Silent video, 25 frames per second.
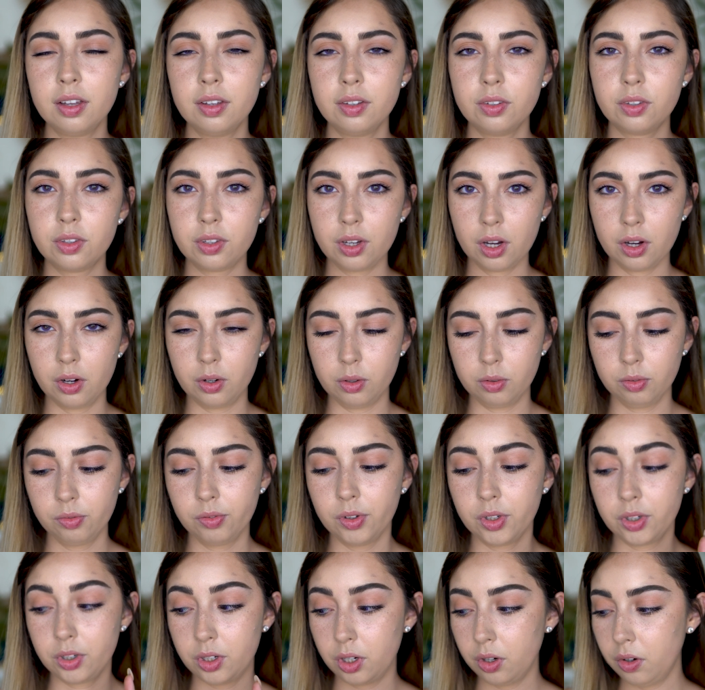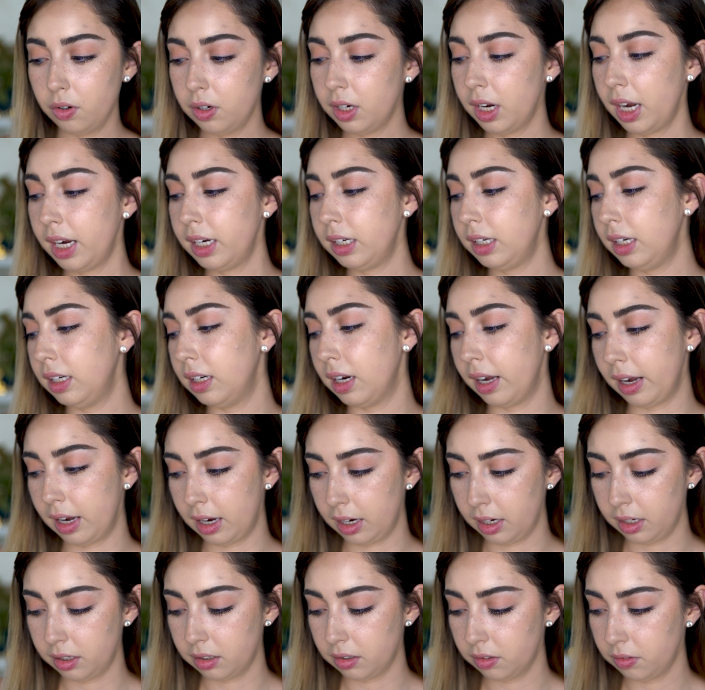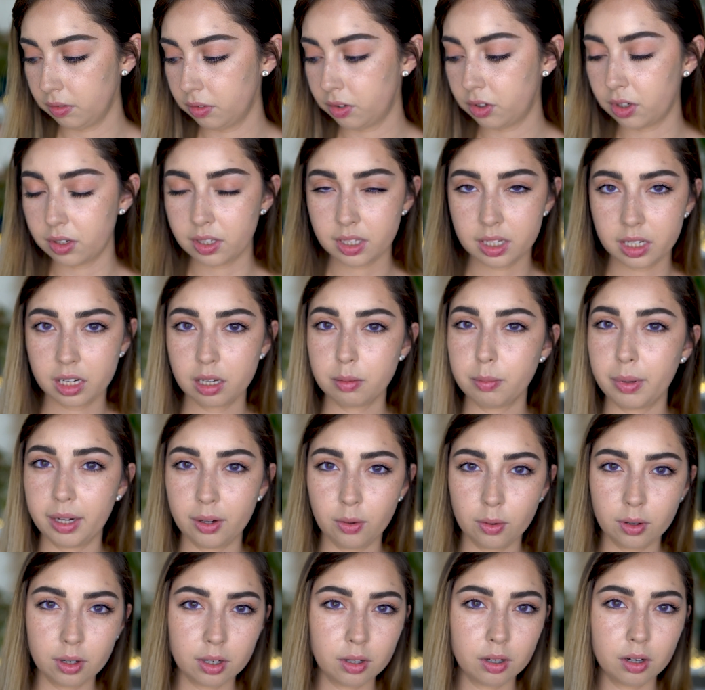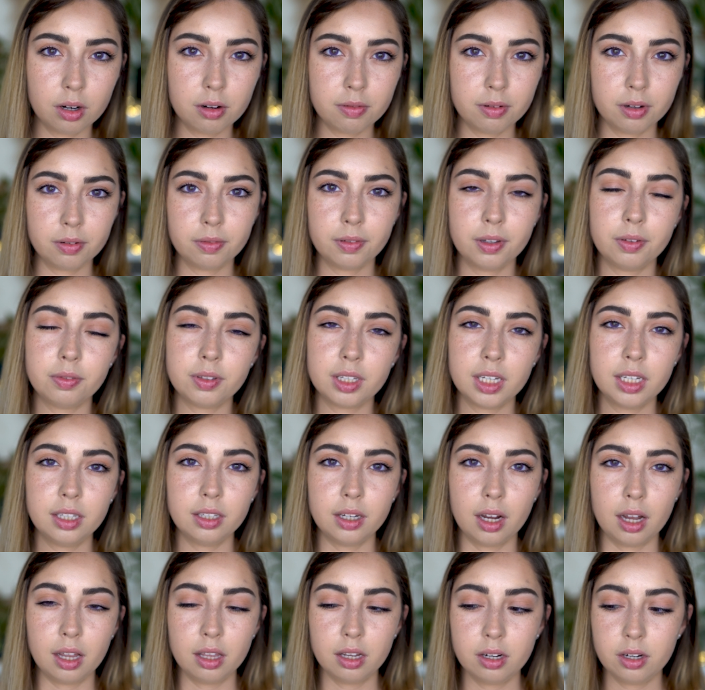So for $2.99, just to get my order over $15,